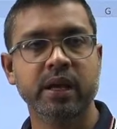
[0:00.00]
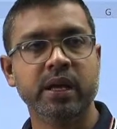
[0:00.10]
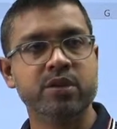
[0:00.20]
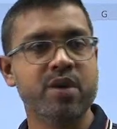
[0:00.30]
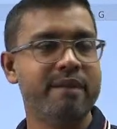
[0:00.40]

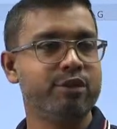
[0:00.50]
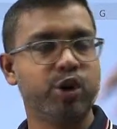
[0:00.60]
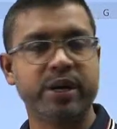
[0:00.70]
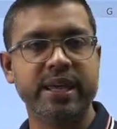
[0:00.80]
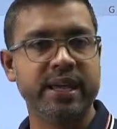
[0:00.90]
You have
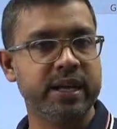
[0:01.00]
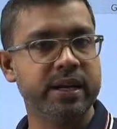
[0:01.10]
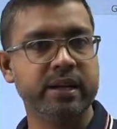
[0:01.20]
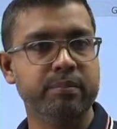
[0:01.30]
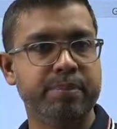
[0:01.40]
not
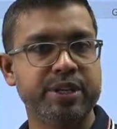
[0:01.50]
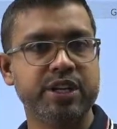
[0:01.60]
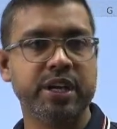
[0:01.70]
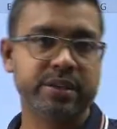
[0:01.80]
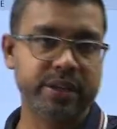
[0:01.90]
taken
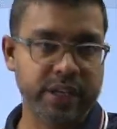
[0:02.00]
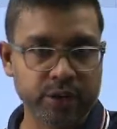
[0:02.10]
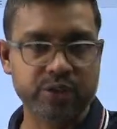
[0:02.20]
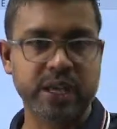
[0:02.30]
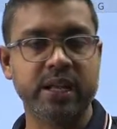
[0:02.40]
depreciation into
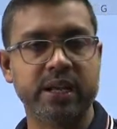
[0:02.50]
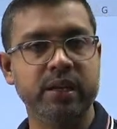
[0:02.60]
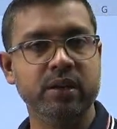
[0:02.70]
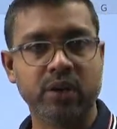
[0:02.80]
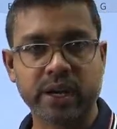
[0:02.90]

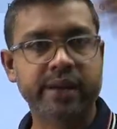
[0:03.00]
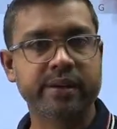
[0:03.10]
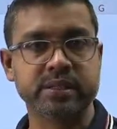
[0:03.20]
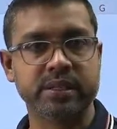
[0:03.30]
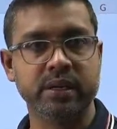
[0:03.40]
salary or
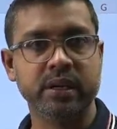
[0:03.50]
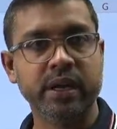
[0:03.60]
electricity.